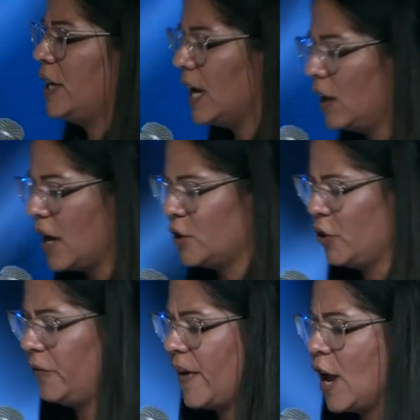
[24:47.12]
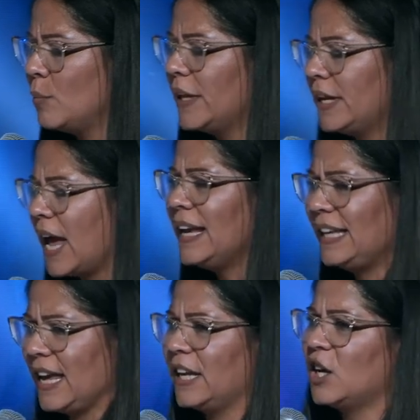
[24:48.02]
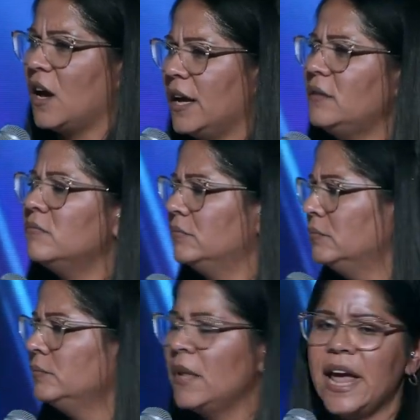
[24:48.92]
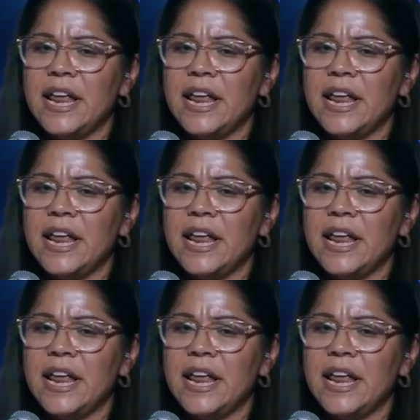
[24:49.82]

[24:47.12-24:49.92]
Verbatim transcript: had lost her family, and I get it, God. And,